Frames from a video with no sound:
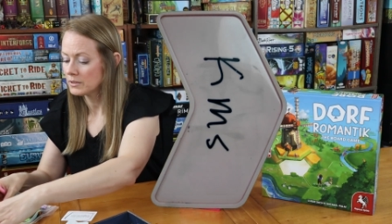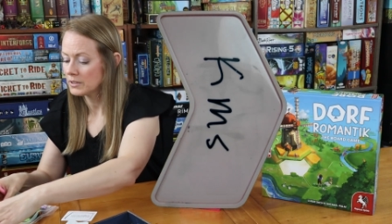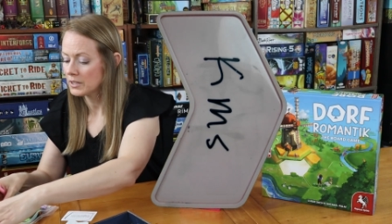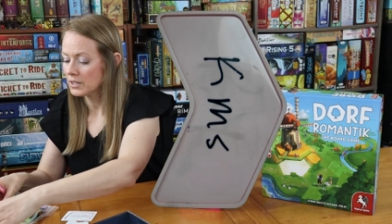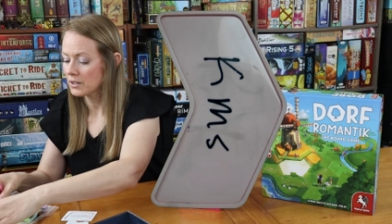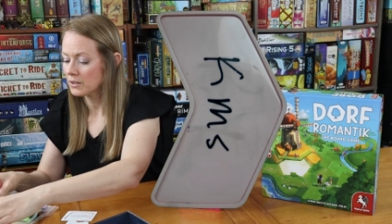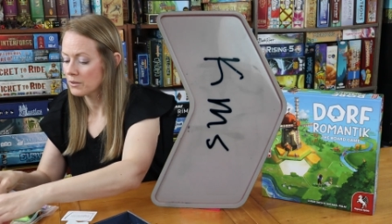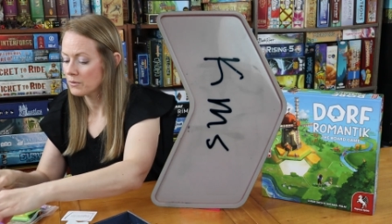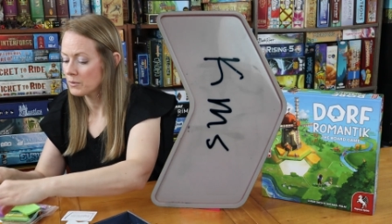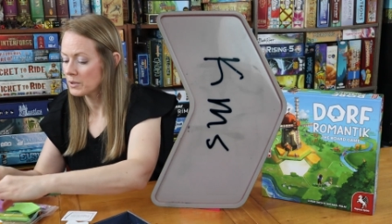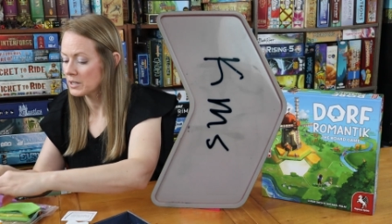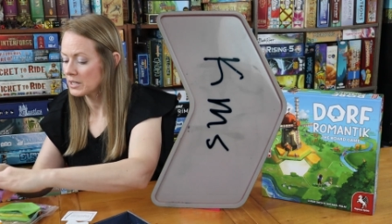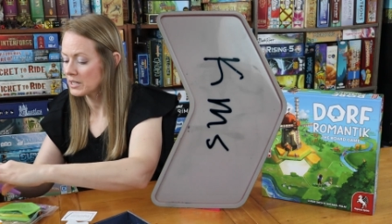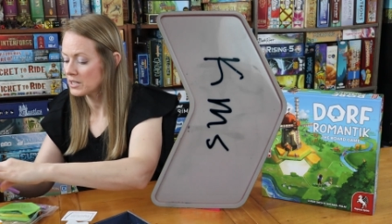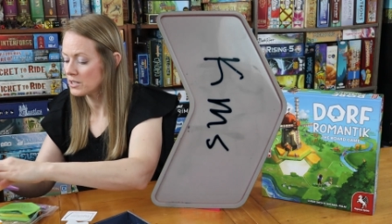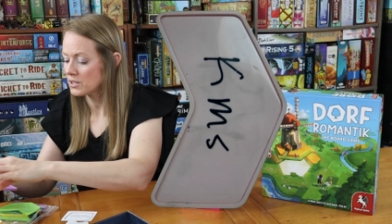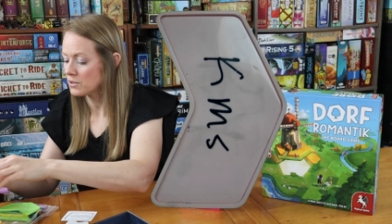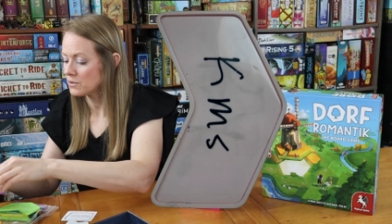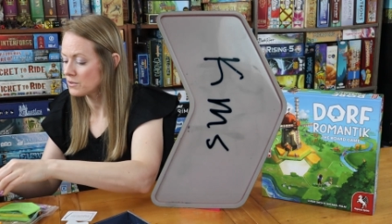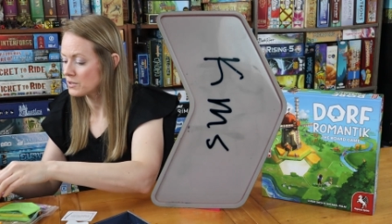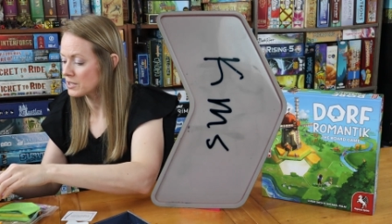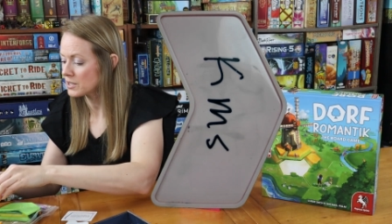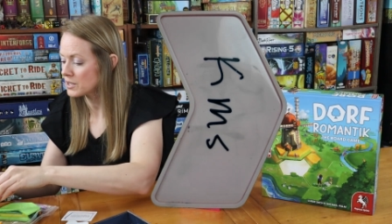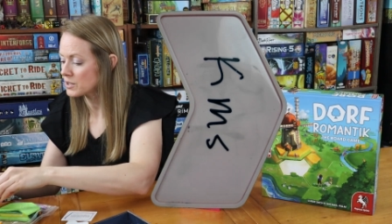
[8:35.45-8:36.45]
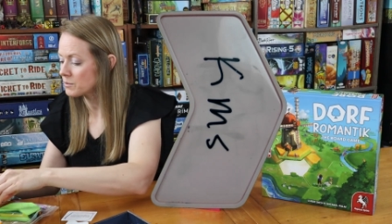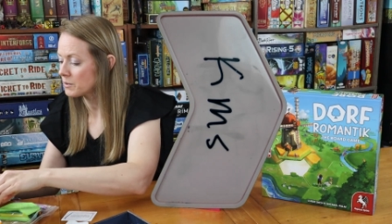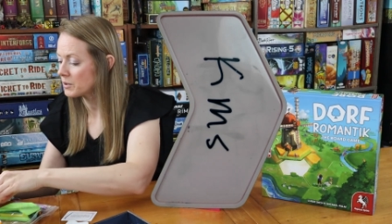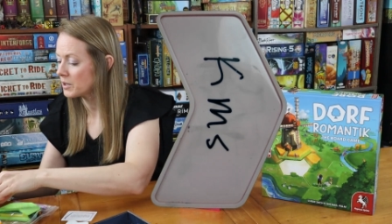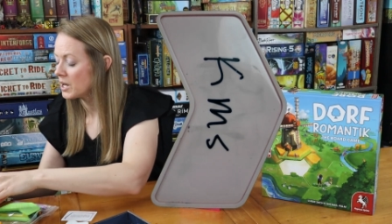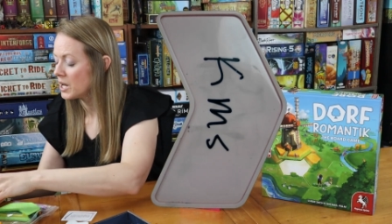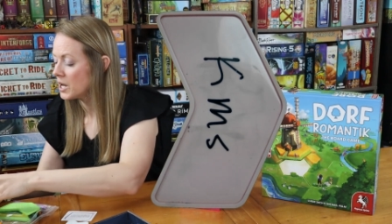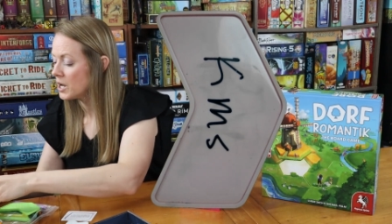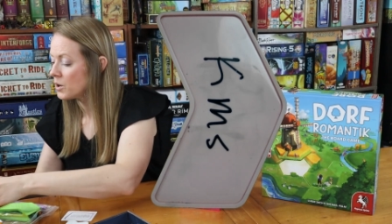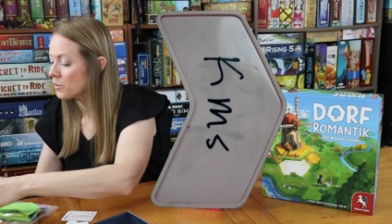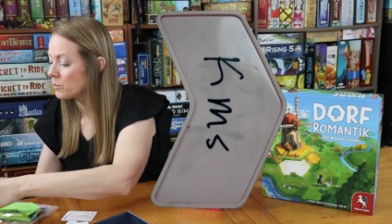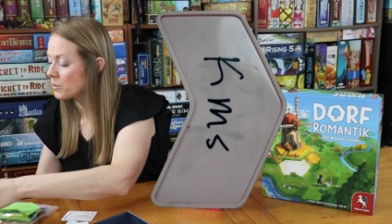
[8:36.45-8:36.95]
Here, we're going to use this one.
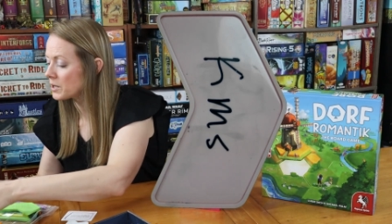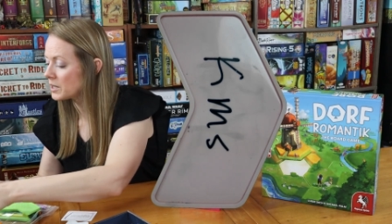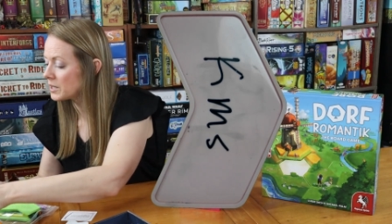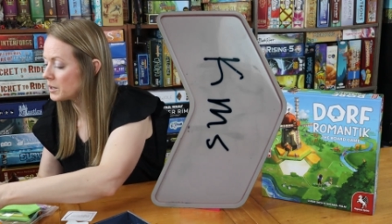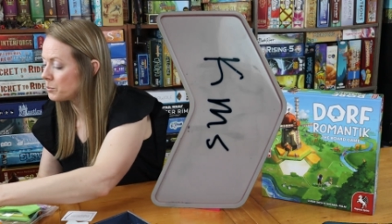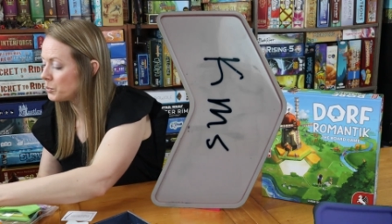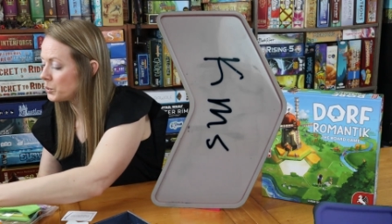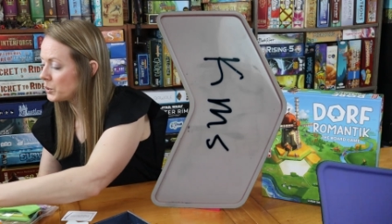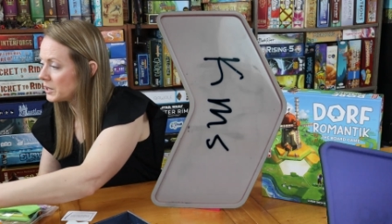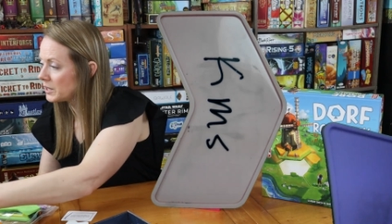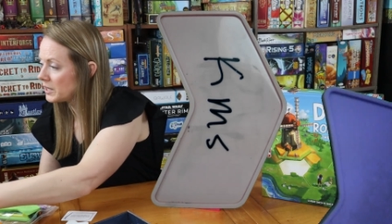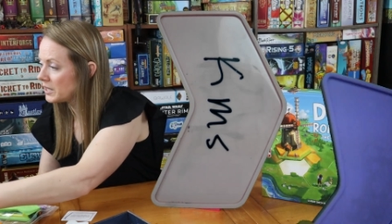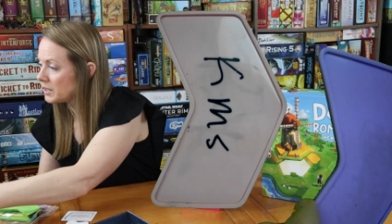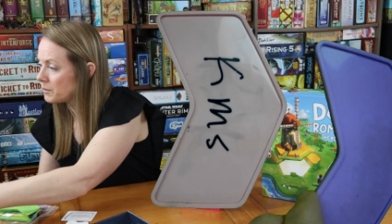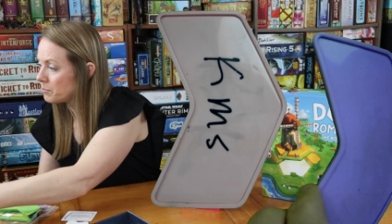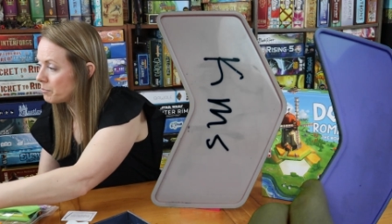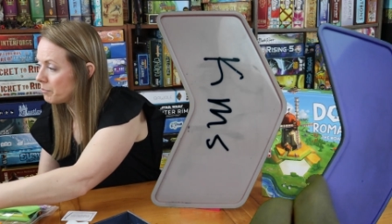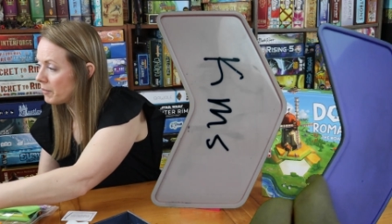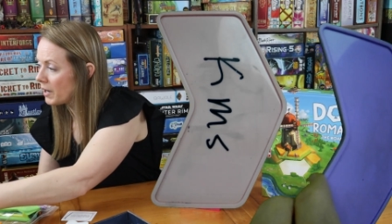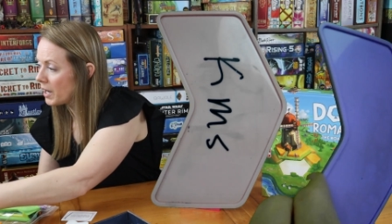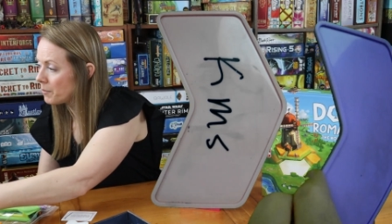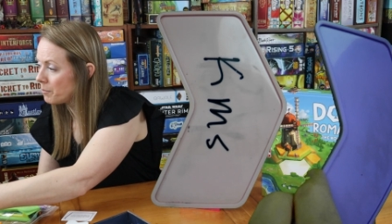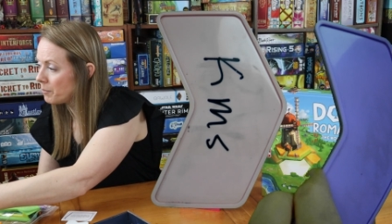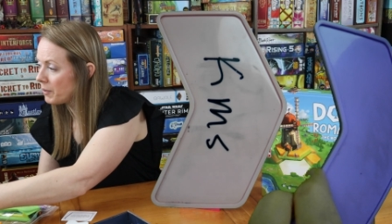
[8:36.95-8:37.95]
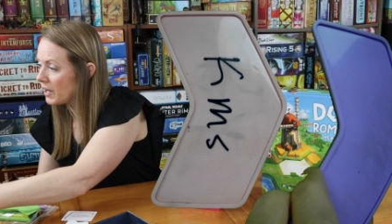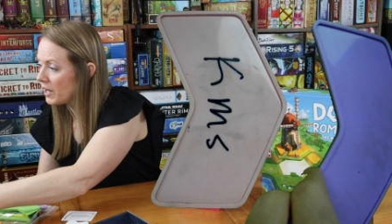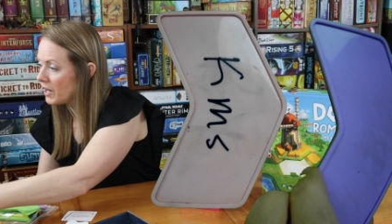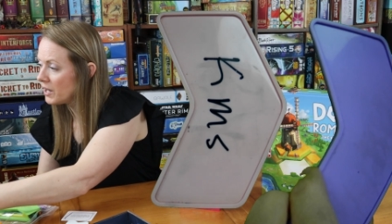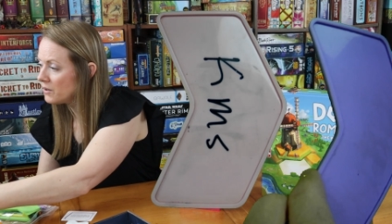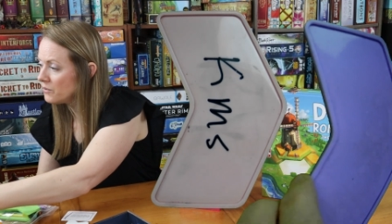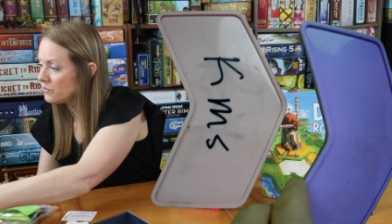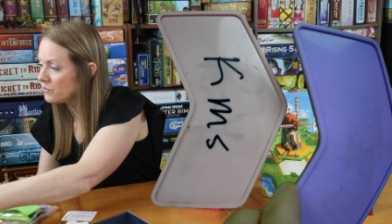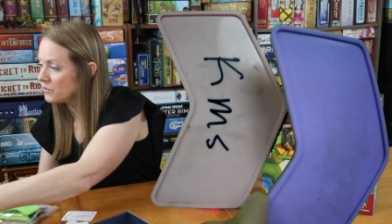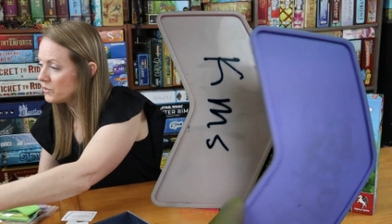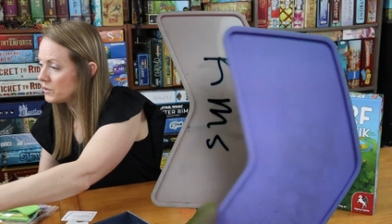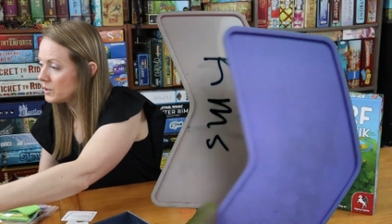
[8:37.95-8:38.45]
We're going to put it
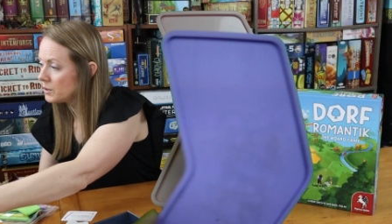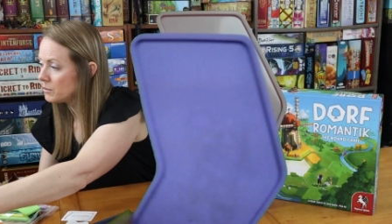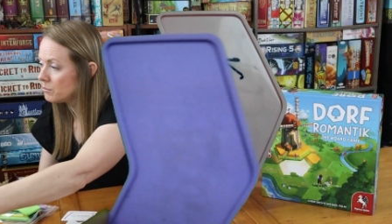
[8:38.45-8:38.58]
above,